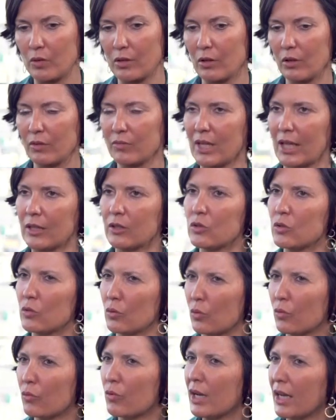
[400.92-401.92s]
with all of that,
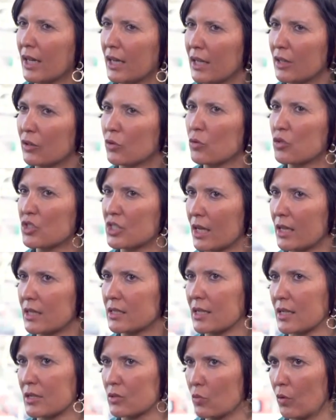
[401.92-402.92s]
you really need to
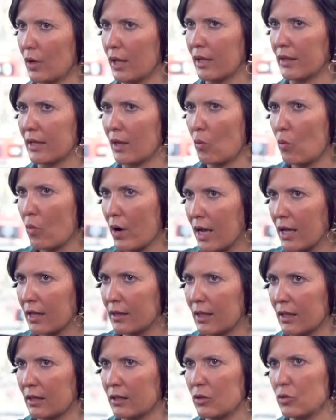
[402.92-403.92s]
change as well the way
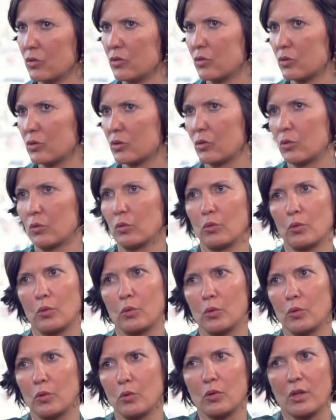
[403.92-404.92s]
that you used
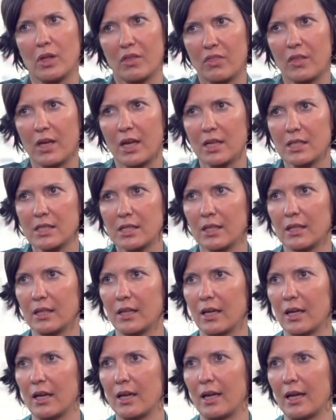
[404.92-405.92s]
to do the things in
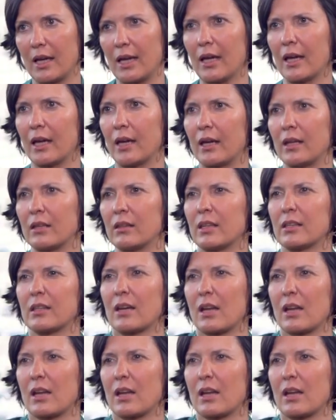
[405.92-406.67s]
the